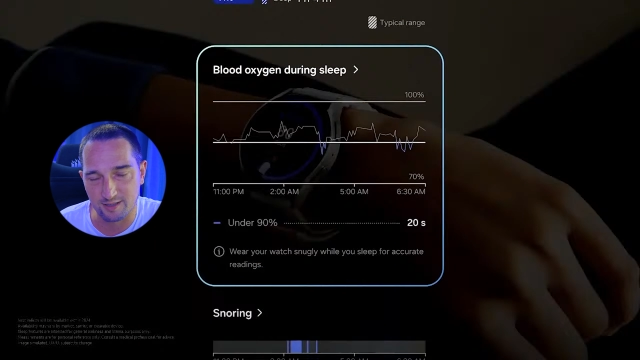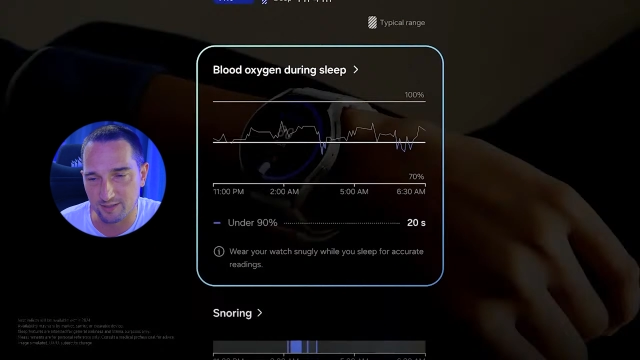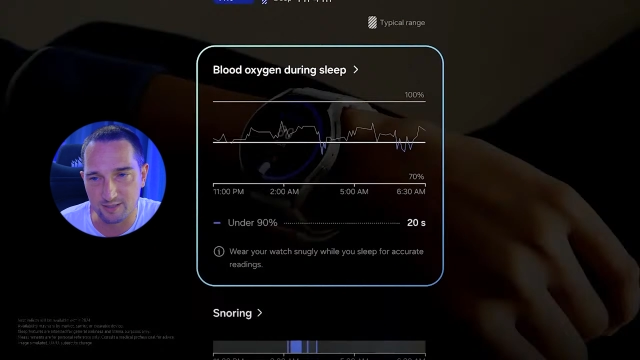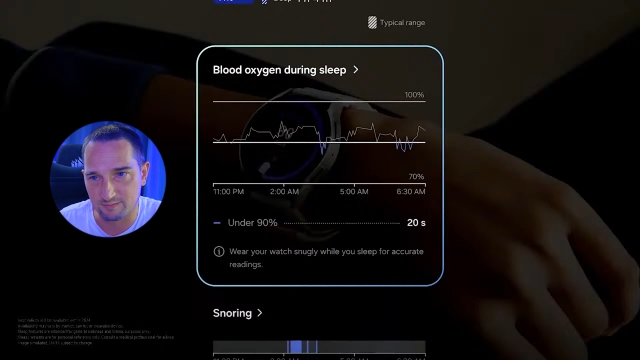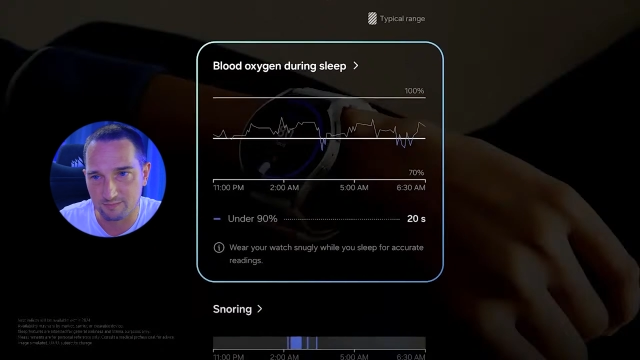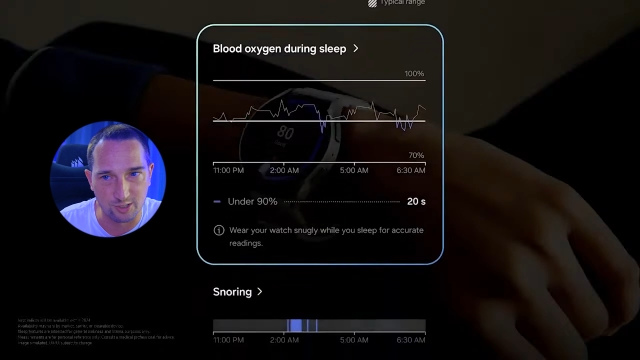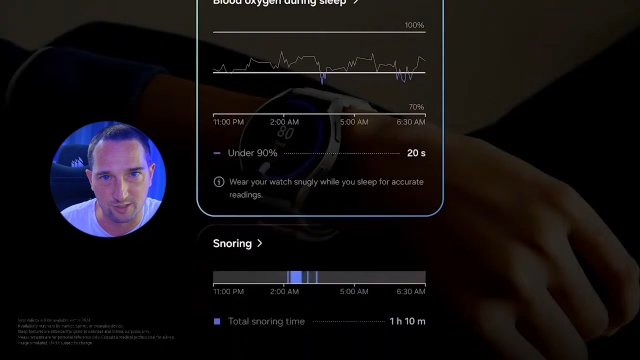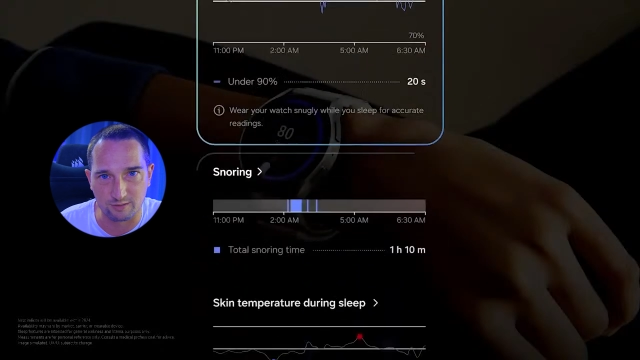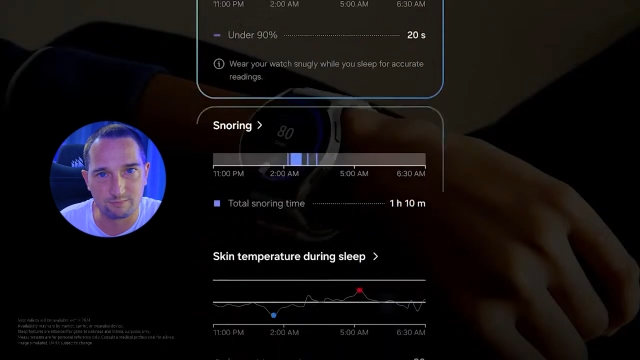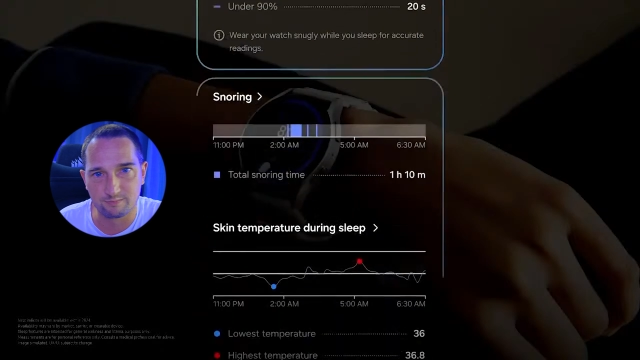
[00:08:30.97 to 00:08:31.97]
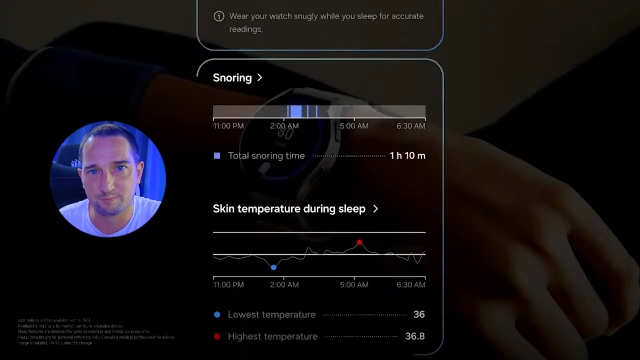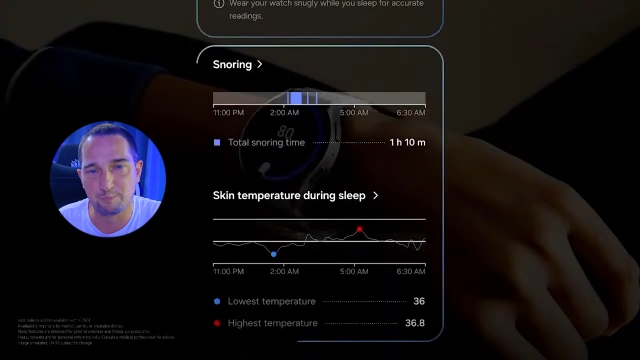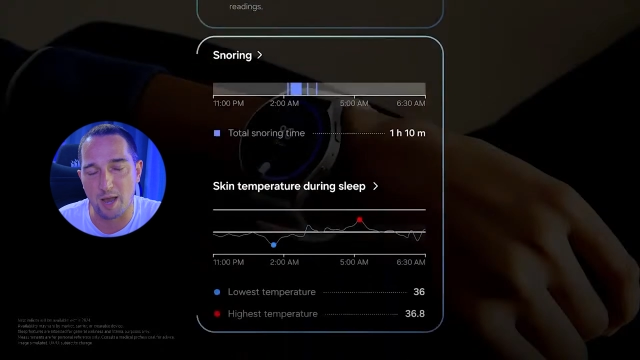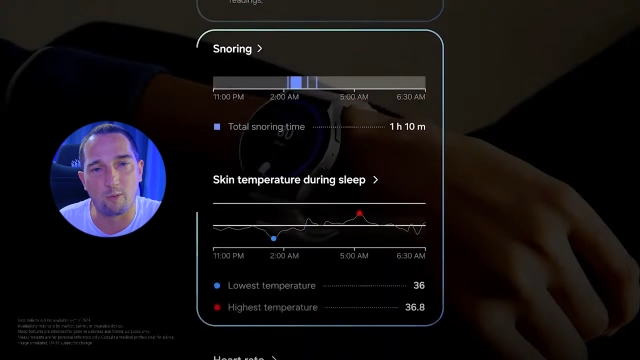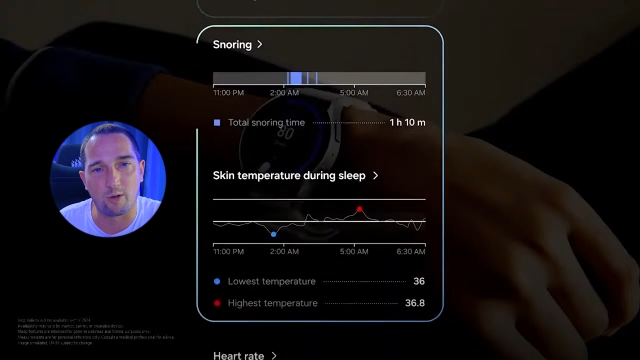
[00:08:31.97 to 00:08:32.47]
and then you can
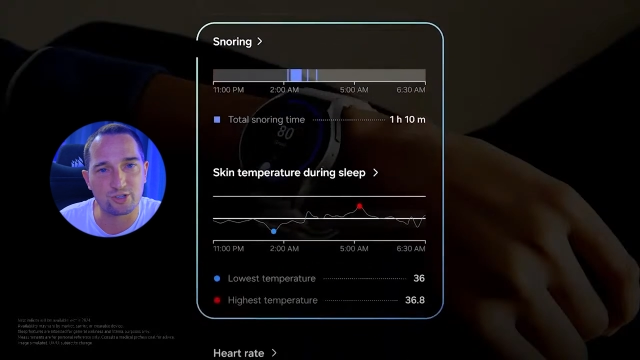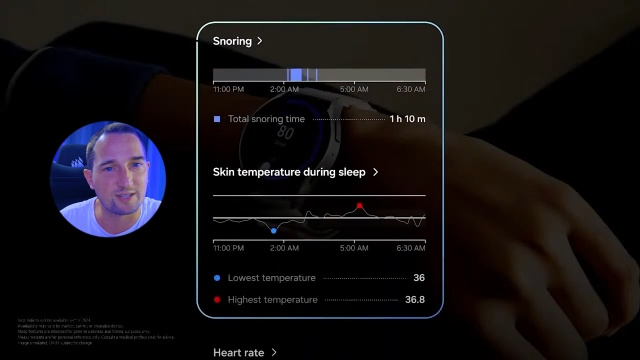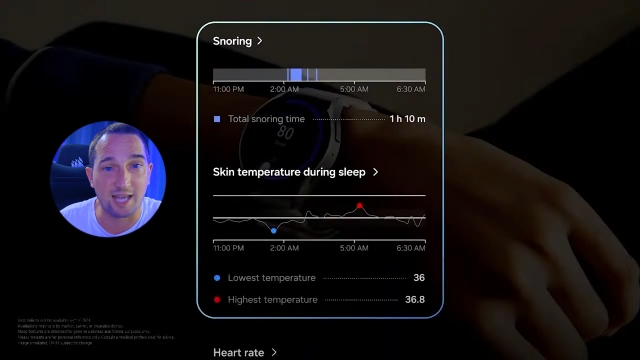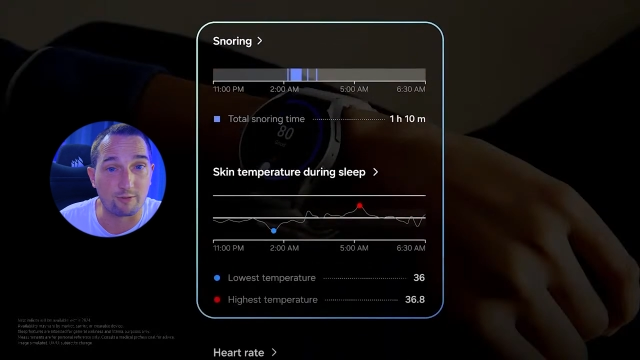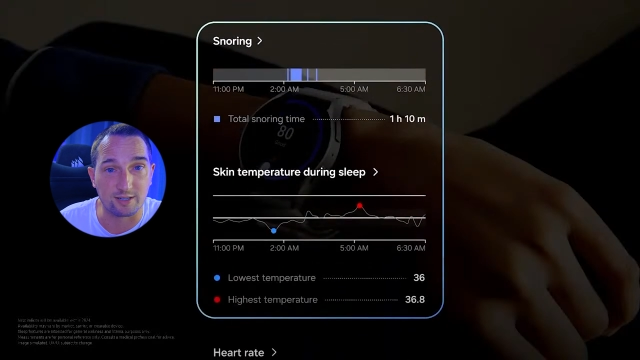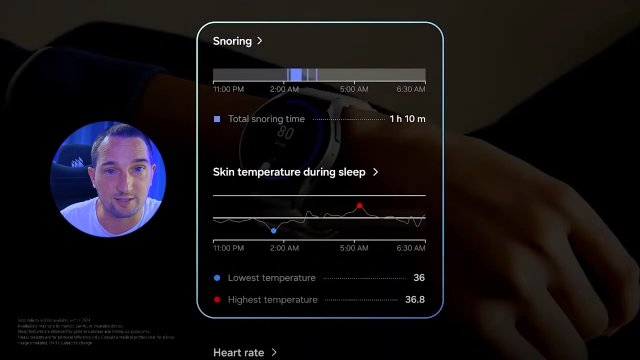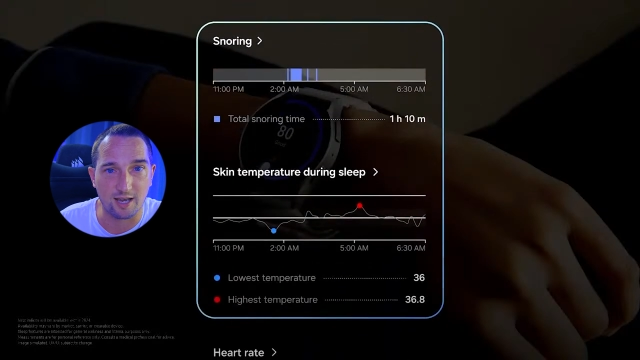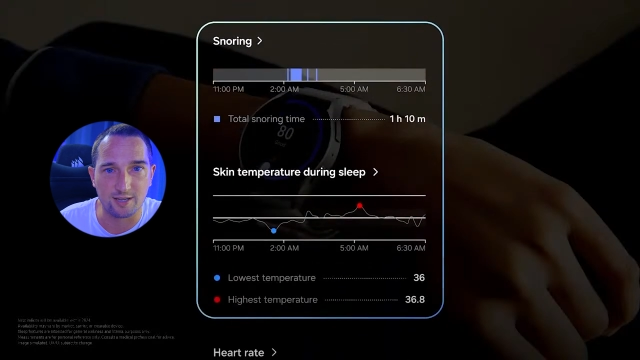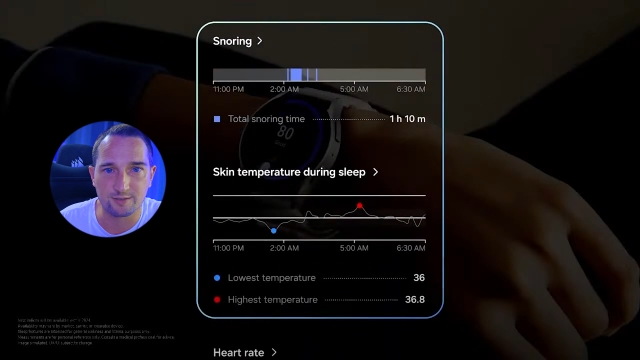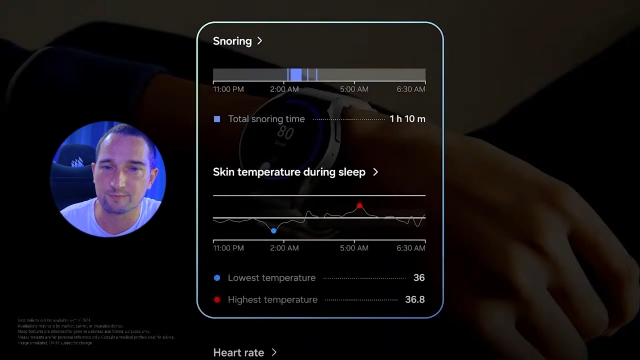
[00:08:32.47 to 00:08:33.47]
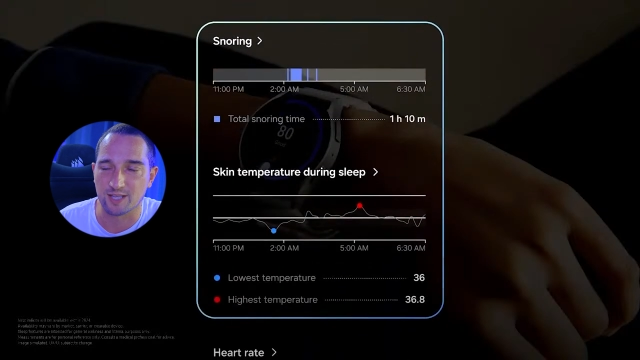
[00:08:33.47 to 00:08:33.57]
buy a watch in that ring size.